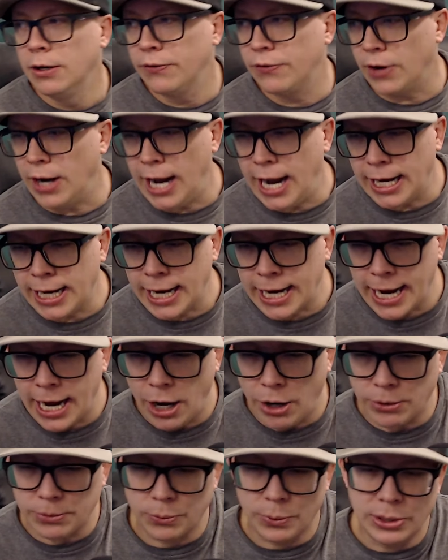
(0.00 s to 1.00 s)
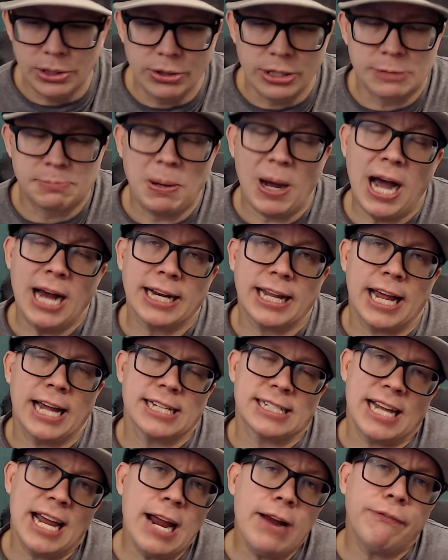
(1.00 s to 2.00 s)
for hanging out. We do this
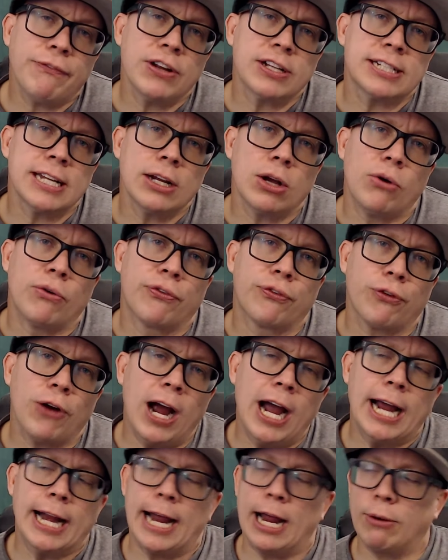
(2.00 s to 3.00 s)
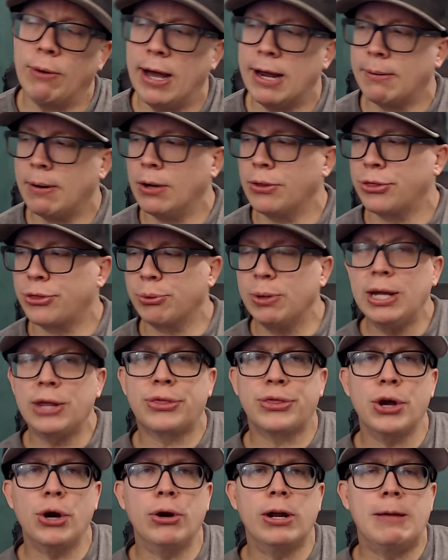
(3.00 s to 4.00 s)
podcast every single Friday right around
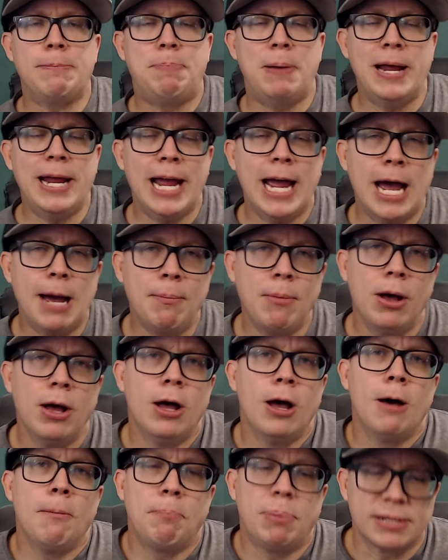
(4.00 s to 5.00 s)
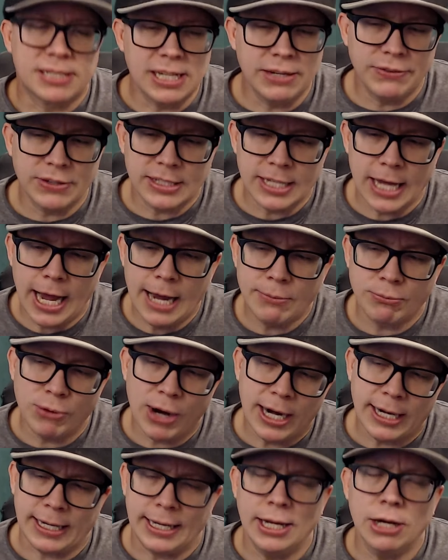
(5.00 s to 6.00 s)
3:30 p.m. Pacific time
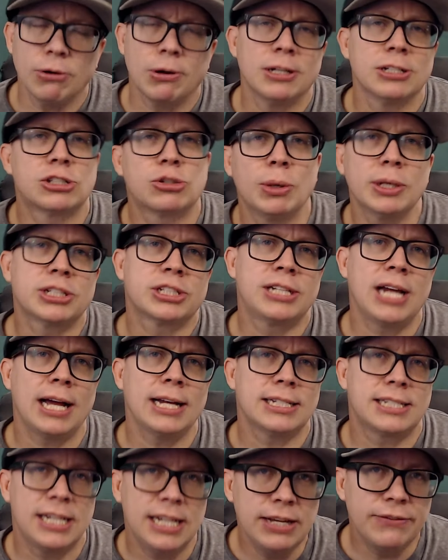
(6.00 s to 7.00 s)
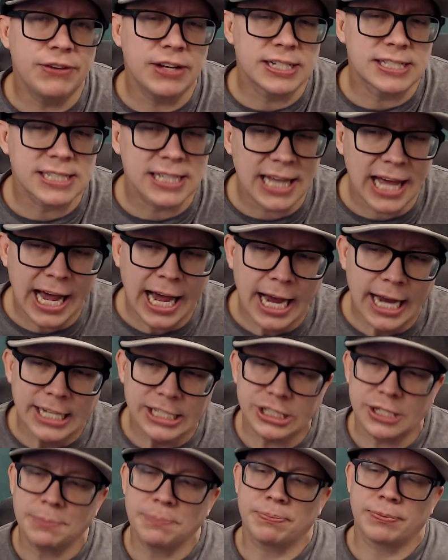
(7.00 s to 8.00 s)
right here on
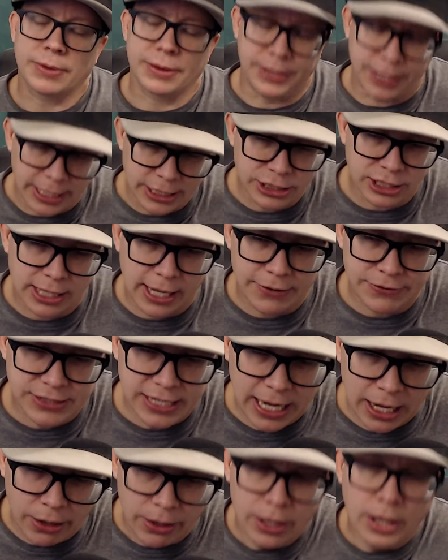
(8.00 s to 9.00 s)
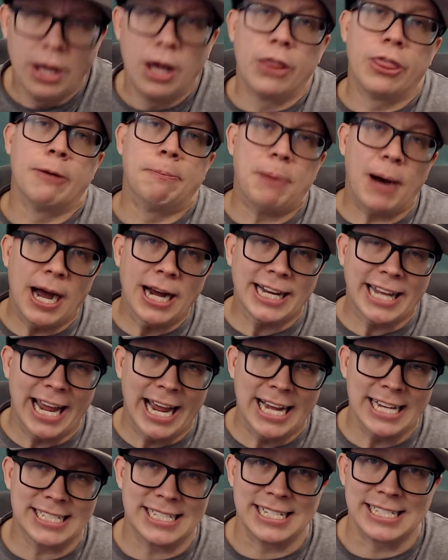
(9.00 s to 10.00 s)
twitch.tv/NinjaLifestyle. The
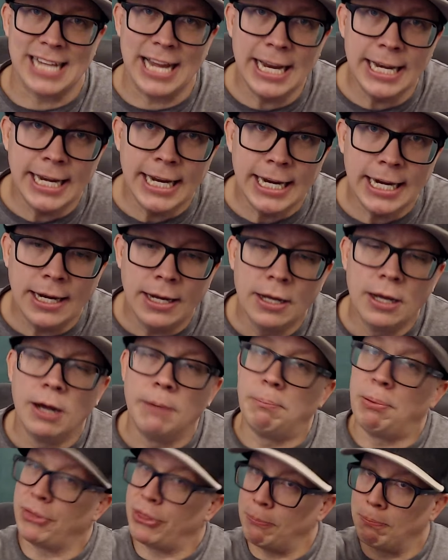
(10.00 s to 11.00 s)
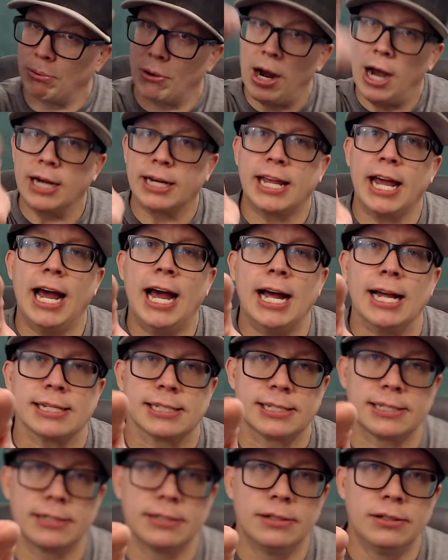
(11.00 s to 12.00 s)
podcast is ending, but the
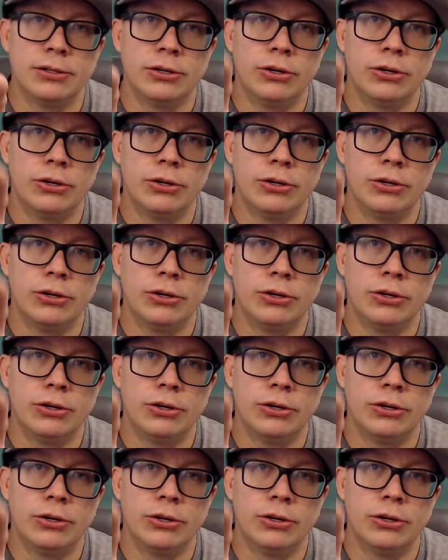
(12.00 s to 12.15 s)
broadcast